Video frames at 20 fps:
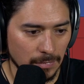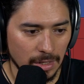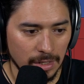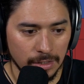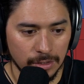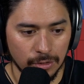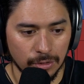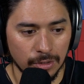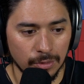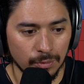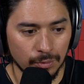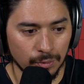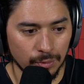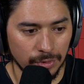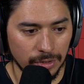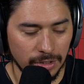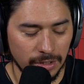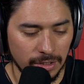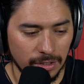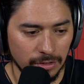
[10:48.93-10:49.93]
You can
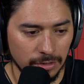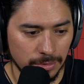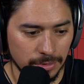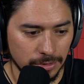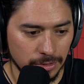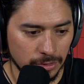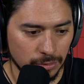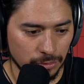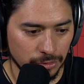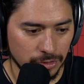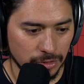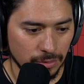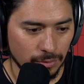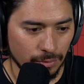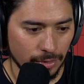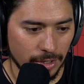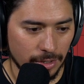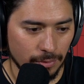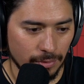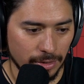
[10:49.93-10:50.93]
really hear the distortion
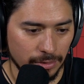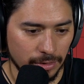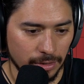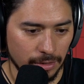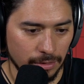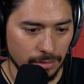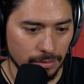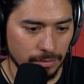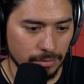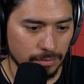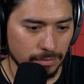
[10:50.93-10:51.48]
right around here.